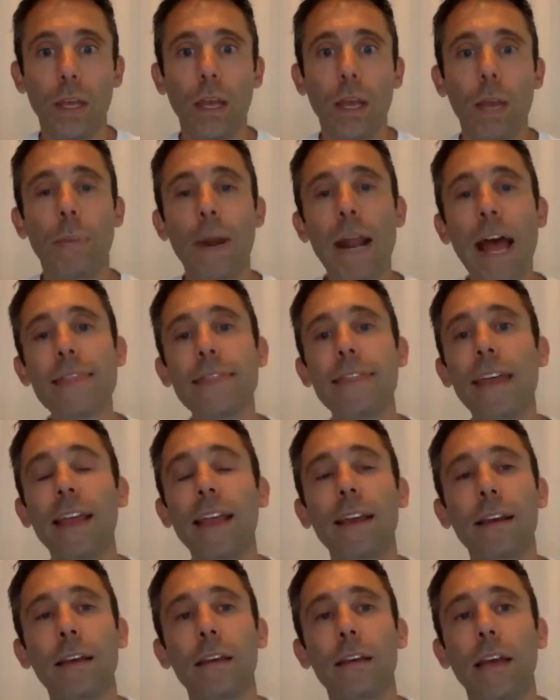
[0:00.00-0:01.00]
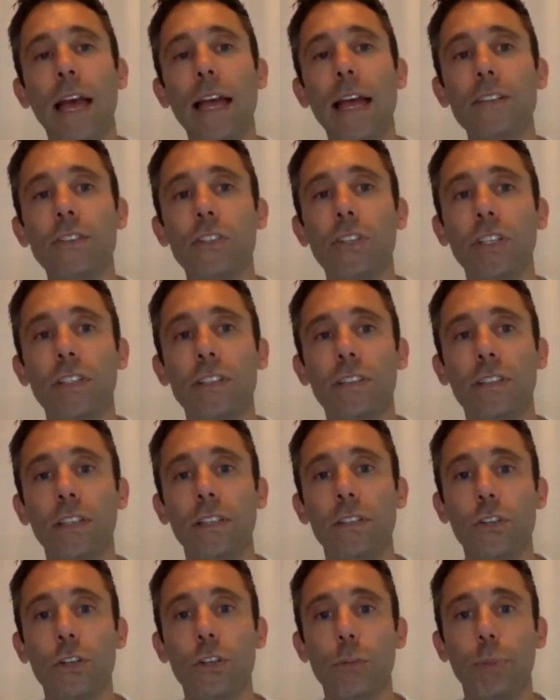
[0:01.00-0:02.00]
But I think
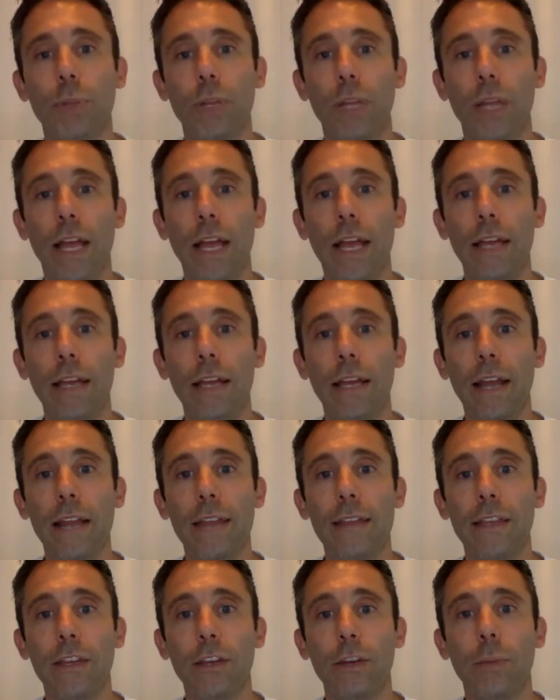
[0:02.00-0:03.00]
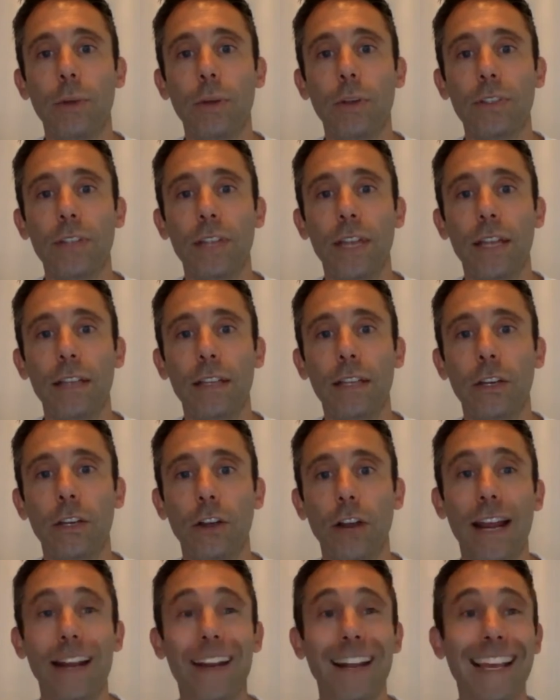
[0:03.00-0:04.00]
SGC is your play, and I think you're most likely
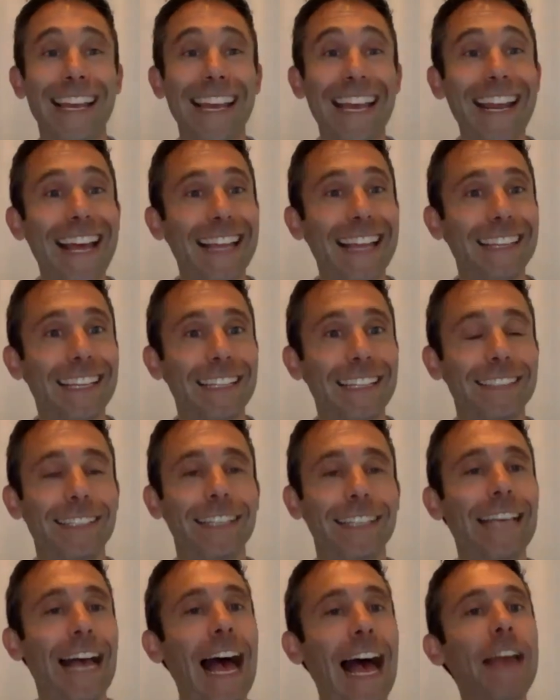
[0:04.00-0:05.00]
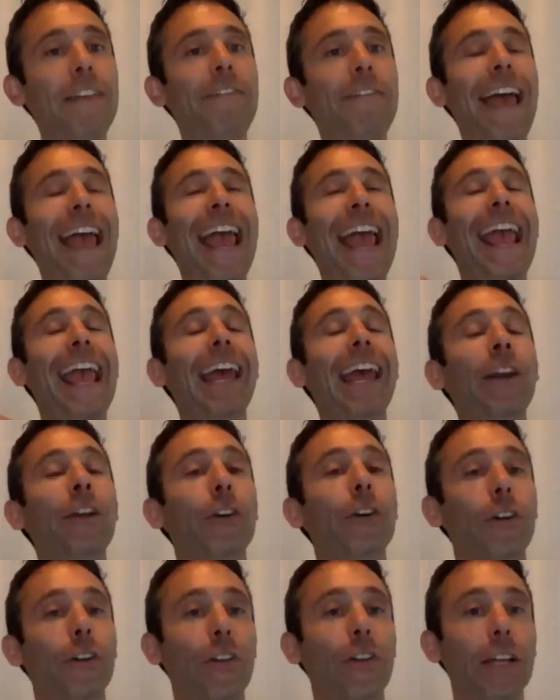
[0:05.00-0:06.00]
grade again on these because I
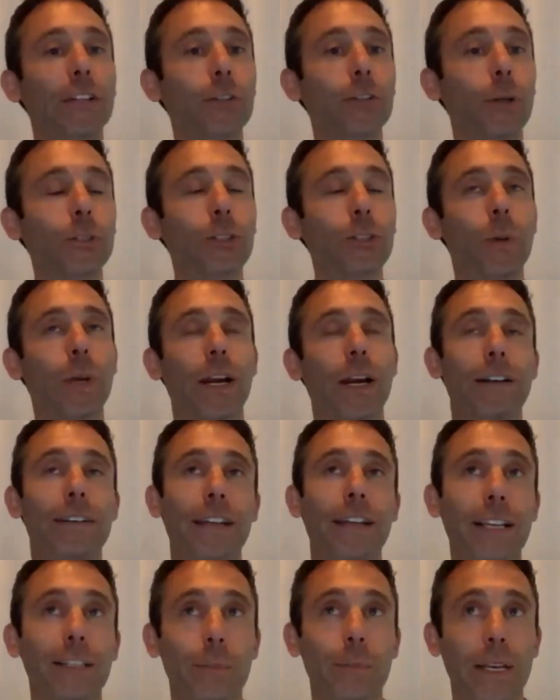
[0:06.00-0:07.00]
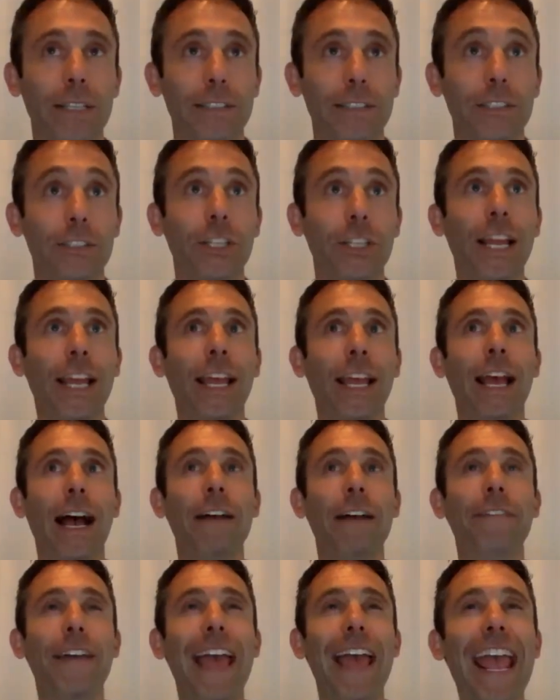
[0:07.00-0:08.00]
told you in our text message,
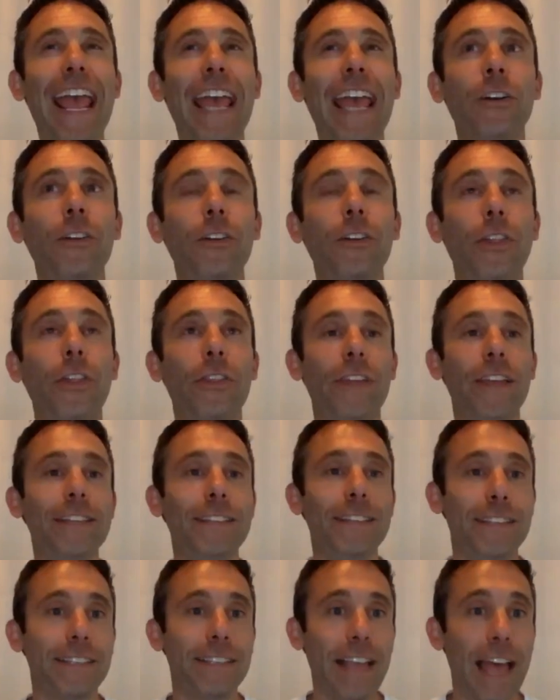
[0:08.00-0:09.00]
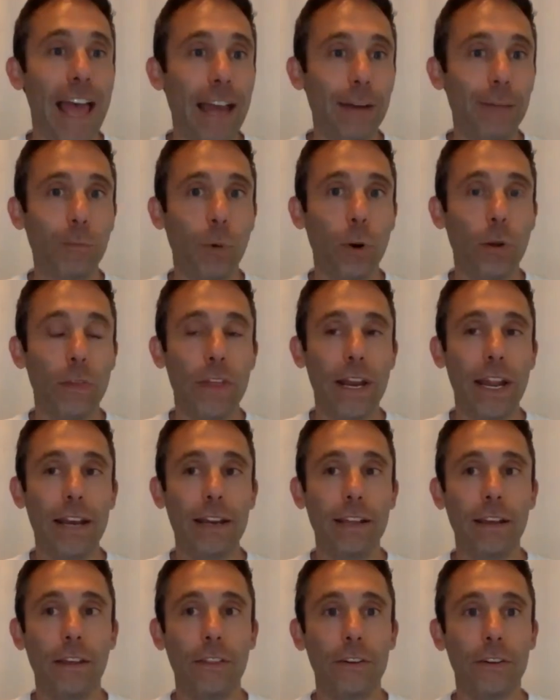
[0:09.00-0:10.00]
I've handled this set more than
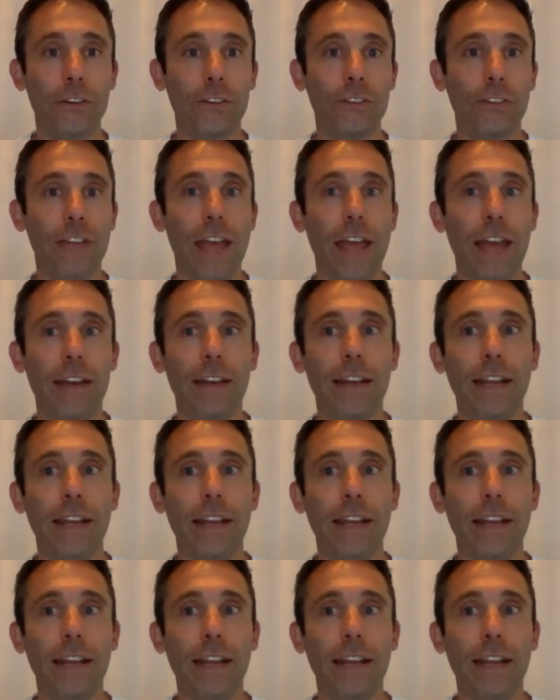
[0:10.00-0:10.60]
any other set.